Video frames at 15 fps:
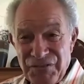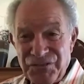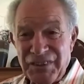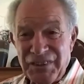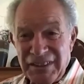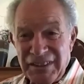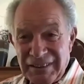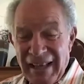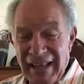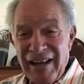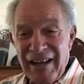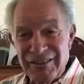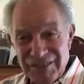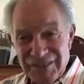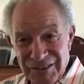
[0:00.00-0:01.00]

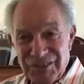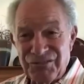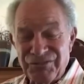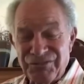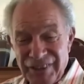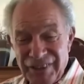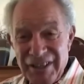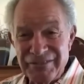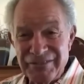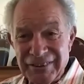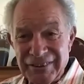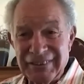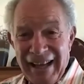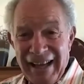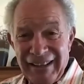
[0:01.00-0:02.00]

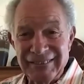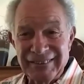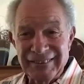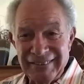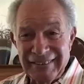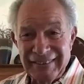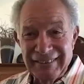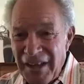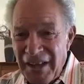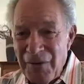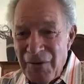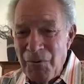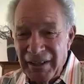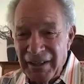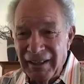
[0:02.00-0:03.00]
$300,000 and living the
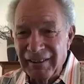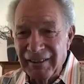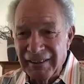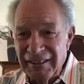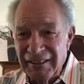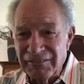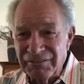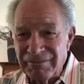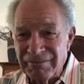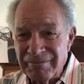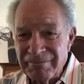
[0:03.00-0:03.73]
life they want to live.